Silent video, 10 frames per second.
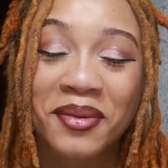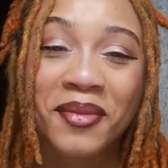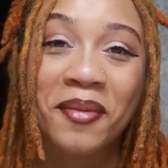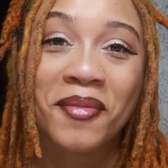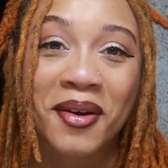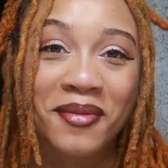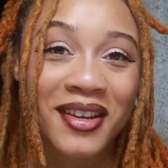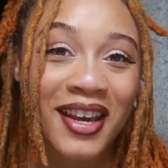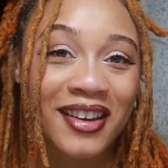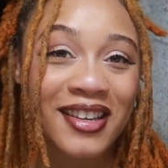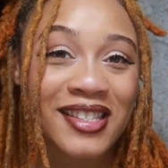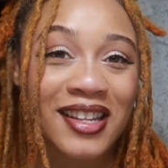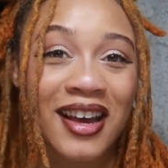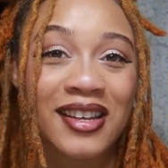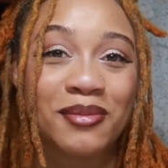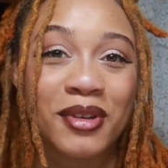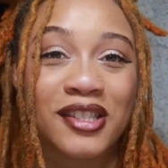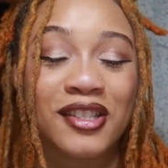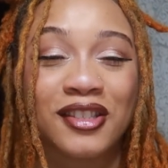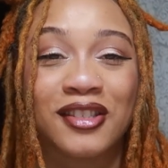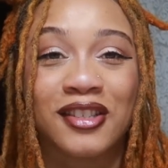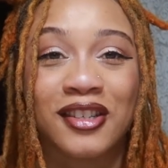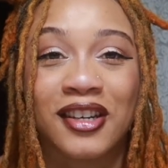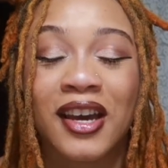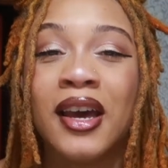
My mama now has locks, my sister,